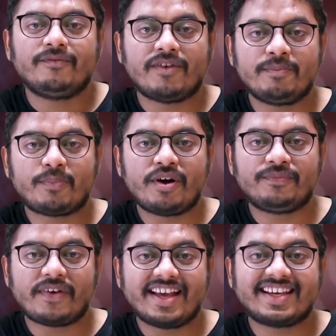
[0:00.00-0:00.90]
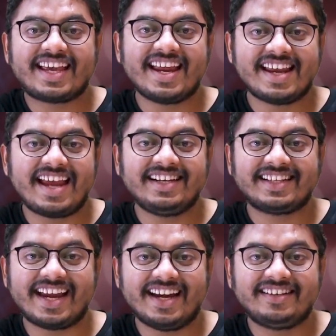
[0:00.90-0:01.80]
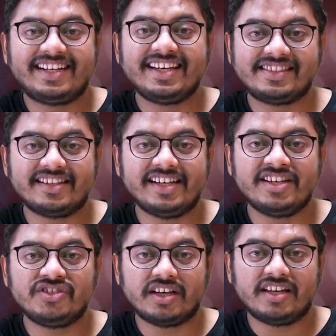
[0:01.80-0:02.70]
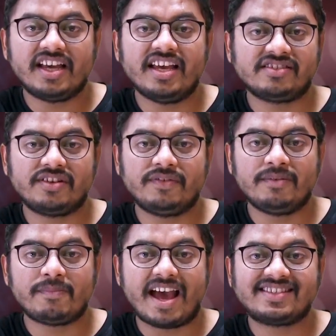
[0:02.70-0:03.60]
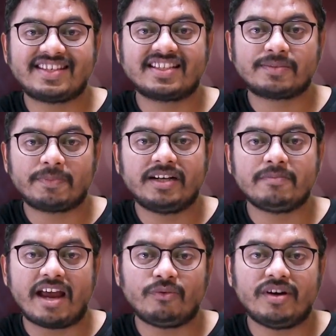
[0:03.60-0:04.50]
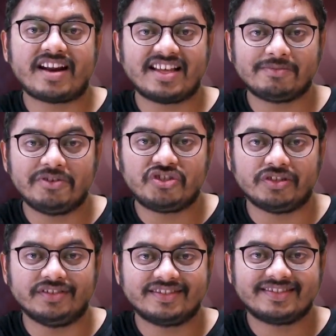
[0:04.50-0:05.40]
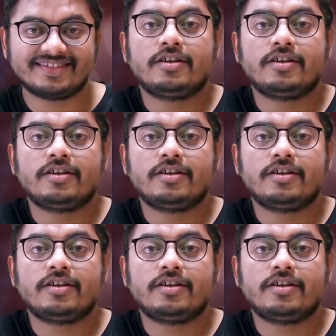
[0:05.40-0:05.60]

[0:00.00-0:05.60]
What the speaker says: 1.5 K9K diesel engine is driven by 6-speed manual transmission.